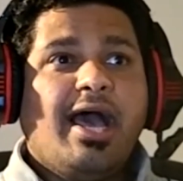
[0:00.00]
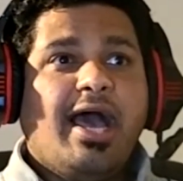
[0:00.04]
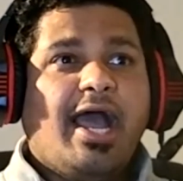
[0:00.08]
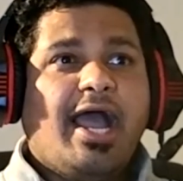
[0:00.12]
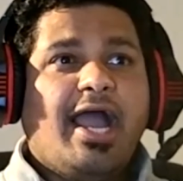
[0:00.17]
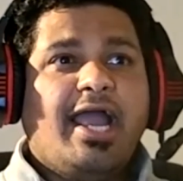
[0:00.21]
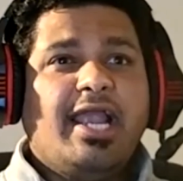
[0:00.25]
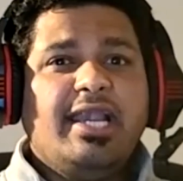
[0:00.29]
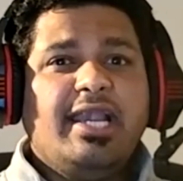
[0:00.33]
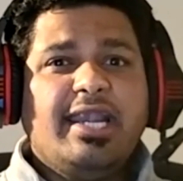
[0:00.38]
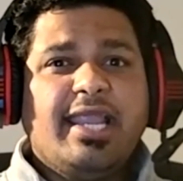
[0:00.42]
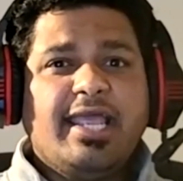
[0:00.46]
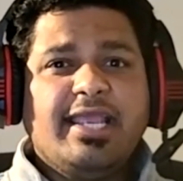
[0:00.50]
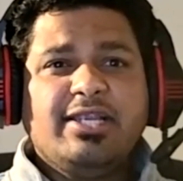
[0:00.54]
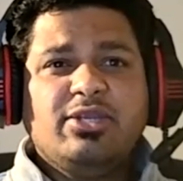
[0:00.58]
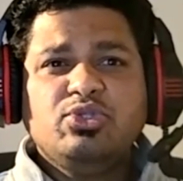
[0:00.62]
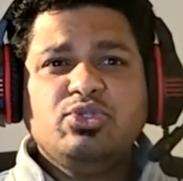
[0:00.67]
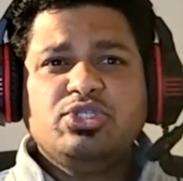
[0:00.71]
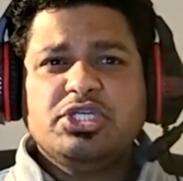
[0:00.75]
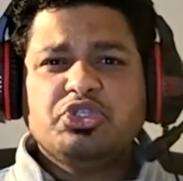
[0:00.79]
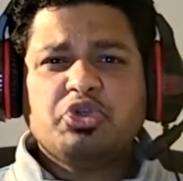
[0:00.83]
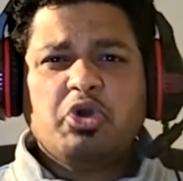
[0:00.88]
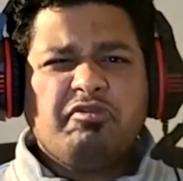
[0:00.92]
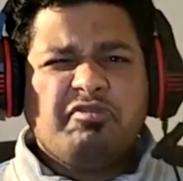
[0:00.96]
I'd like to
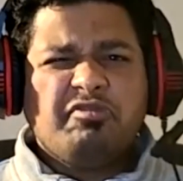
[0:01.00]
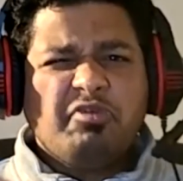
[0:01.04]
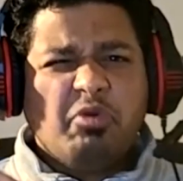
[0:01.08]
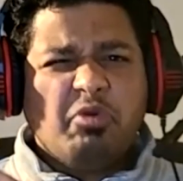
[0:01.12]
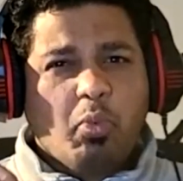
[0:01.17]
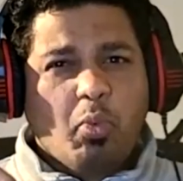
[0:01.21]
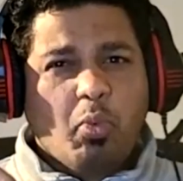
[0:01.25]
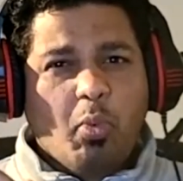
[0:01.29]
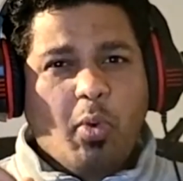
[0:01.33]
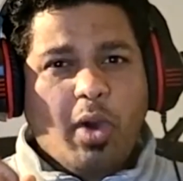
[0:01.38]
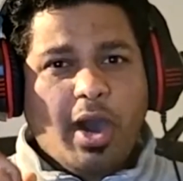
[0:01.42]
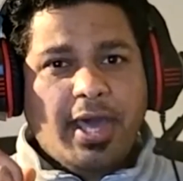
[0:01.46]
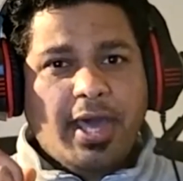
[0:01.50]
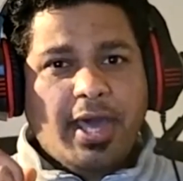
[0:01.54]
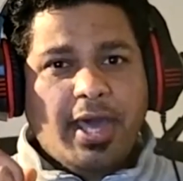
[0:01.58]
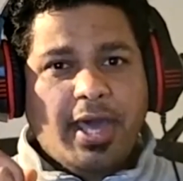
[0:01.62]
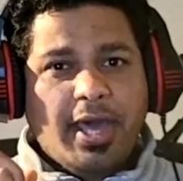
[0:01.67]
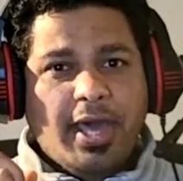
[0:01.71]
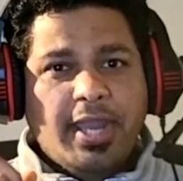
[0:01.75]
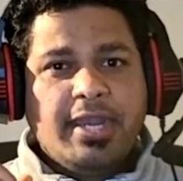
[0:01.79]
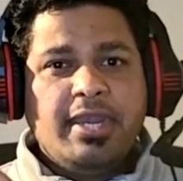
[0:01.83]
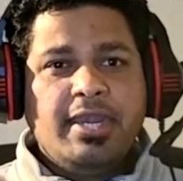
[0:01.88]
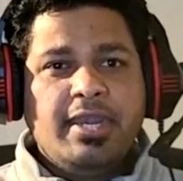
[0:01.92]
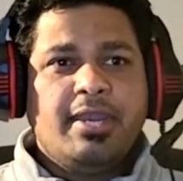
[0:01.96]
just offer
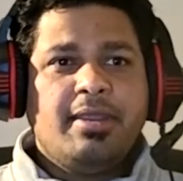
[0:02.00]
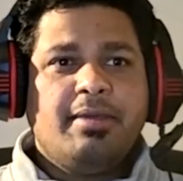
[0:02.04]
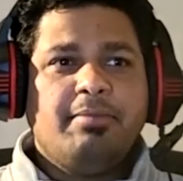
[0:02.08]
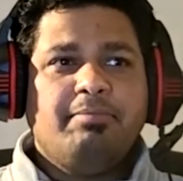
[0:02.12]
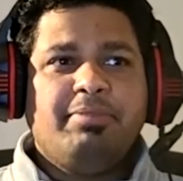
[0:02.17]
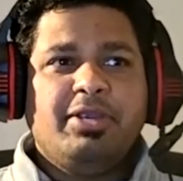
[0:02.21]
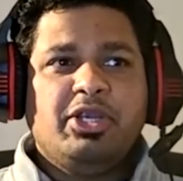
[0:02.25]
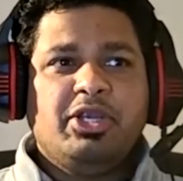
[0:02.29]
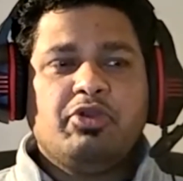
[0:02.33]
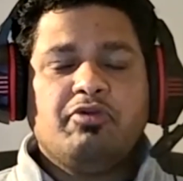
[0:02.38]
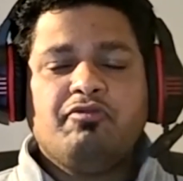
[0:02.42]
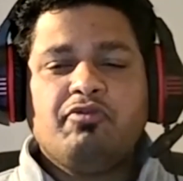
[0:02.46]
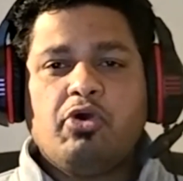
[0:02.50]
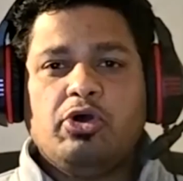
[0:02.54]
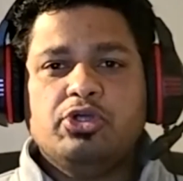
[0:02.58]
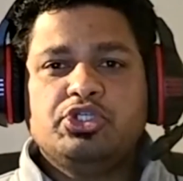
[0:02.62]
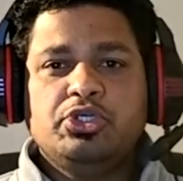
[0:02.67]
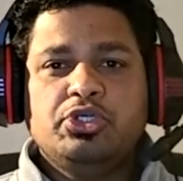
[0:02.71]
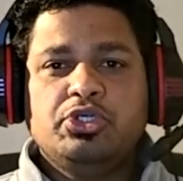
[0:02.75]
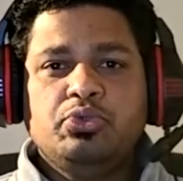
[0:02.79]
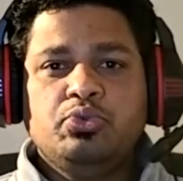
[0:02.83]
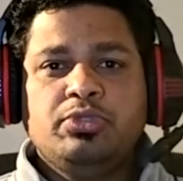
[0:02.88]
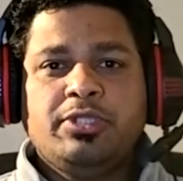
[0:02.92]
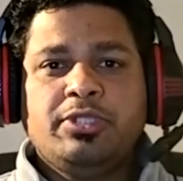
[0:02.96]
one bit of
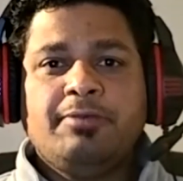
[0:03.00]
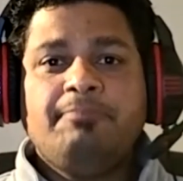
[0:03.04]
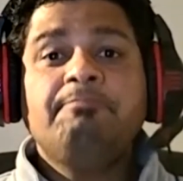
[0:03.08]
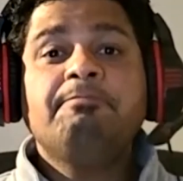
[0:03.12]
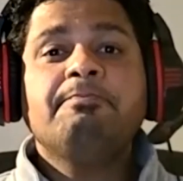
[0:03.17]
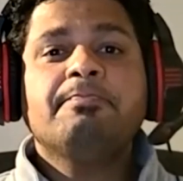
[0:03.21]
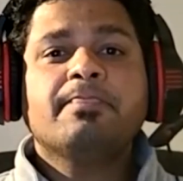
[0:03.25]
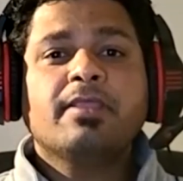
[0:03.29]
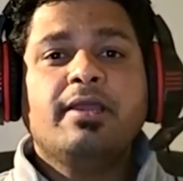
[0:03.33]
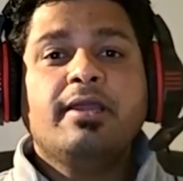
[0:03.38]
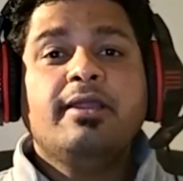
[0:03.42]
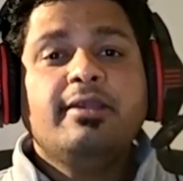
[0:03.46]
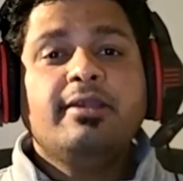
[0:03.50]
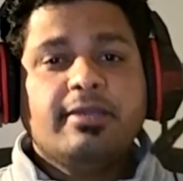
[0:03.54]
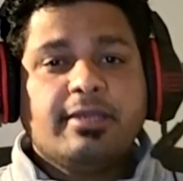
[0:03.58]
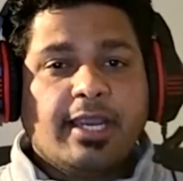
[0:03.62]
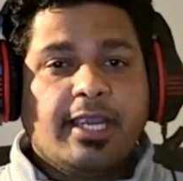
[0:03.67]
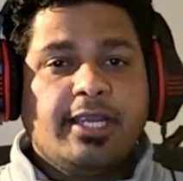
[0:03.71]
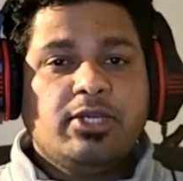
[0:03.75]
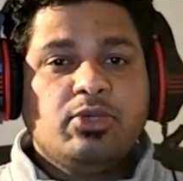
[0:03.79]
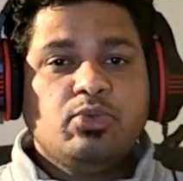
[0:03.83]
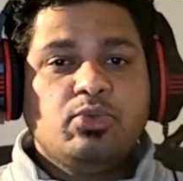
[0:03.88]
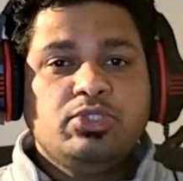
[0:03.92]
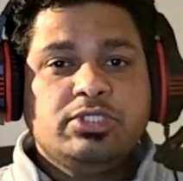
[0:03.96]
caution to them. Try
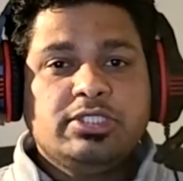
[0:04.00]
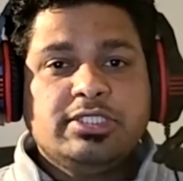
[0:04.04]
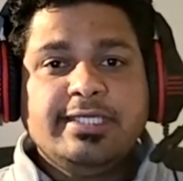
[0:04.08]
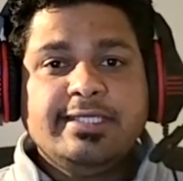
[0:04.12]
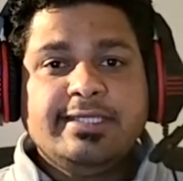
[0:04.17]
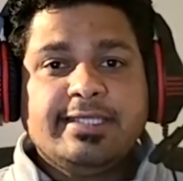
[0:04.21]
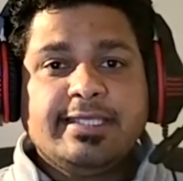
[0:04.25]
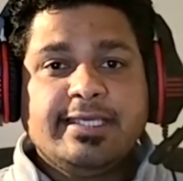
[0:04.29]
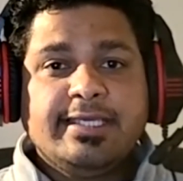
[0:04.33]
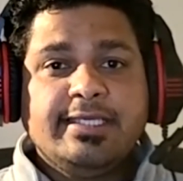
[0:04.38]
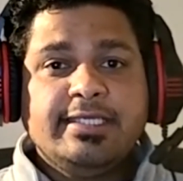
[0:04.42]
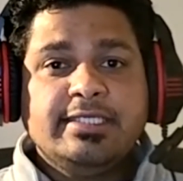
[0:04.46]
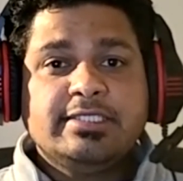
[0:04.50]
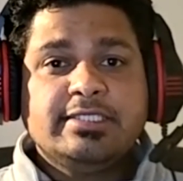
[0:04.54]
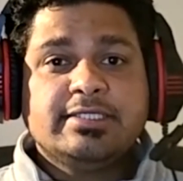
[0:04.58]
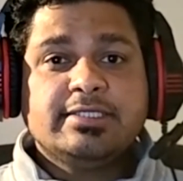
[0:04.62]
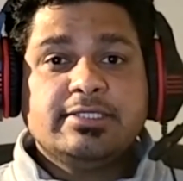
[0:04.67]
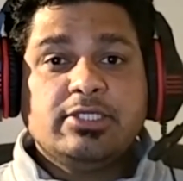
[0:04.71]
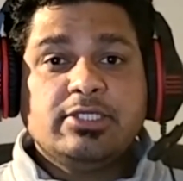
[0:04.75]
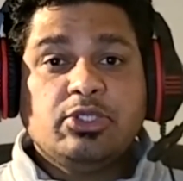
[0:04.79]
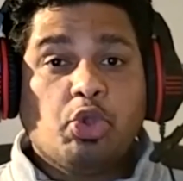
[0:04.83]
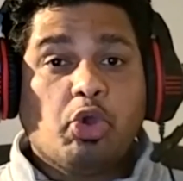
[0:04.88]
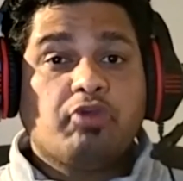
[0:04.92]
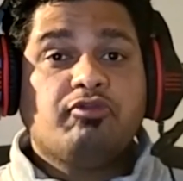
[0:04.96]
to see things
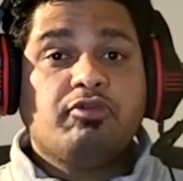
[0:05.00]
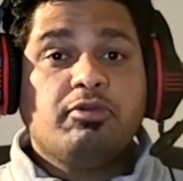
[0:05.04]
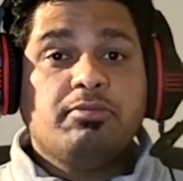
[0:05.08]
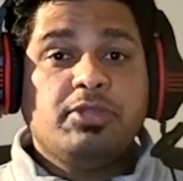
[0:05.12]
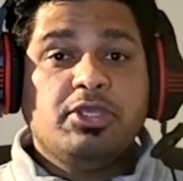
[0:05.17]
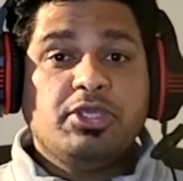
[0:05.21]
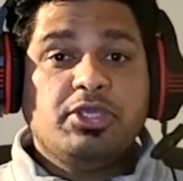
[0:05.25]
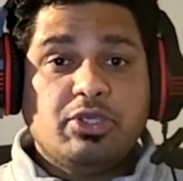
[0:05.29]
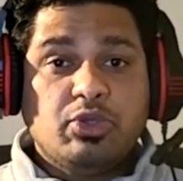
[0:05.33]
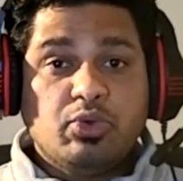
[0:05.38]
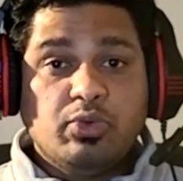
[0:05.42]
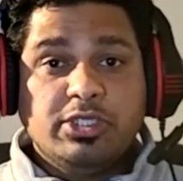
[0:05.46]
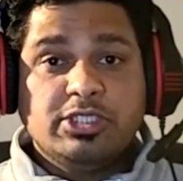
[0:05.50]
not from the US